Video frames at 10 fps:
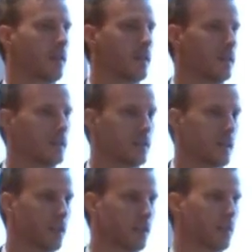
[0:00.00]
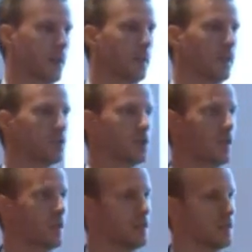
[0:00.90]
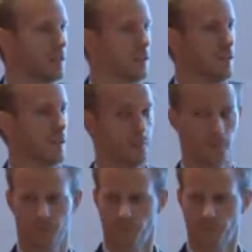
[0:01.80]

The second parameter is the